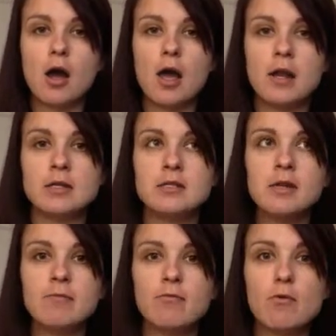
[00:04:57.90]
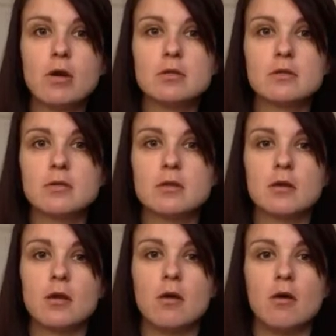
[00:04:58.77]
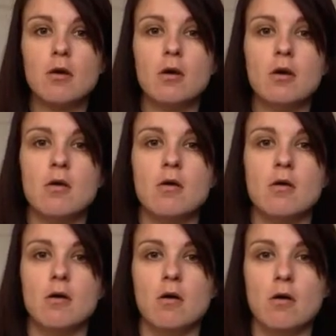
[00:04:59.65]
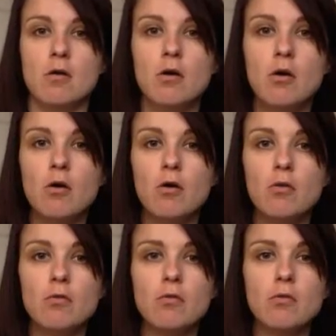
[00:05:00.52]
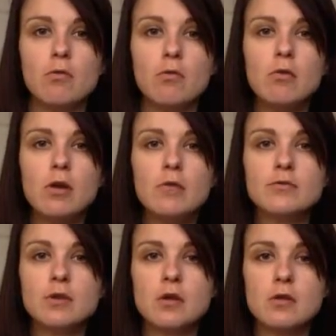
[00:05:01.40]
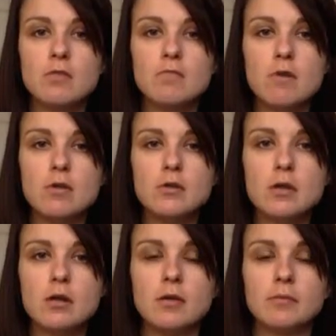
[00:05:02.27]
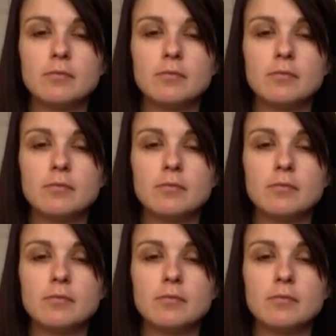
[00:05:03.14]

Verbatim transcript: and a deep voice. Hello, who lives in the mitten?